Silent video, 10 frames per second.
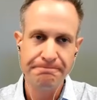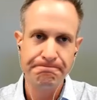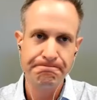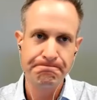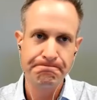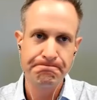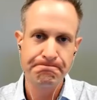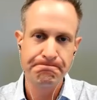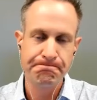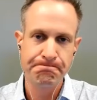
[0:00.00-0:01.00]

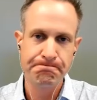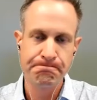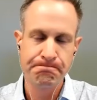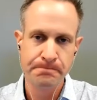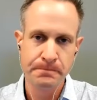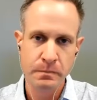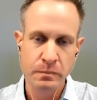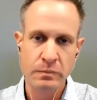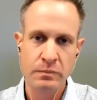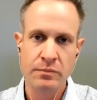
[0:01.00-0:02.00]

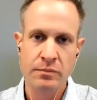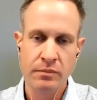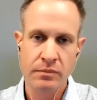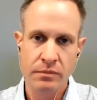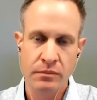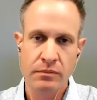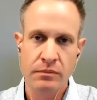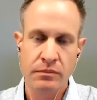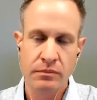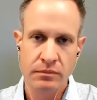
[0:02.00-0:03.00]

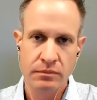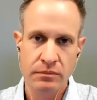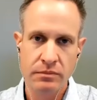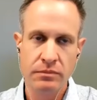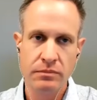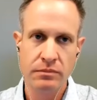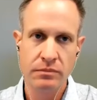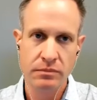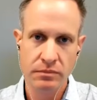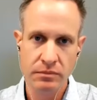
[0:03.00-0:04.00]

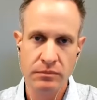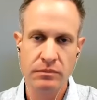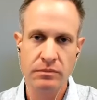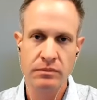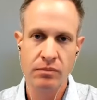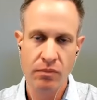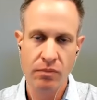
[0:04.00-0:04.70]
(not speaking)